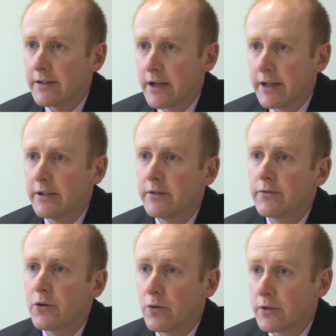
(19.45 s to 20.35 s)
kind of
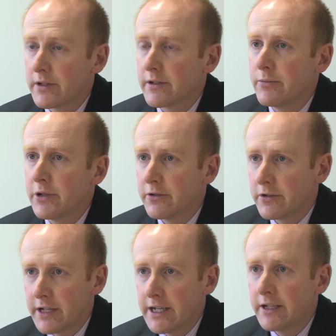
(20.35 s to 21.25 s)
courses to be
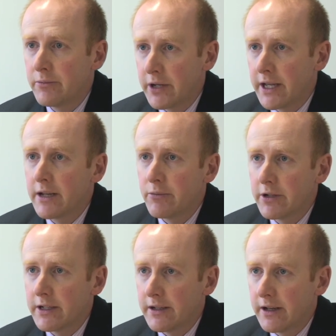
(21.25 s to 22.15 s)
undertaken by
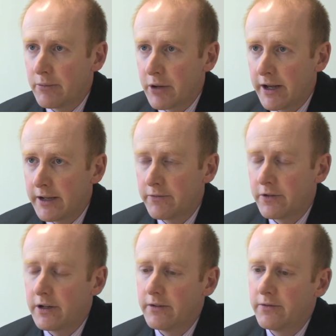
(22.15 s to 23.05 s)
anybody applying
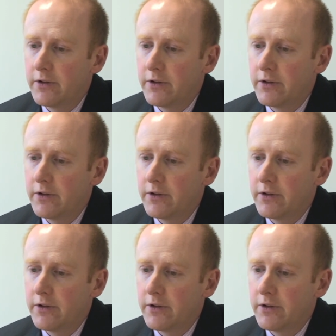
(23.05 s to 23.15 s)
for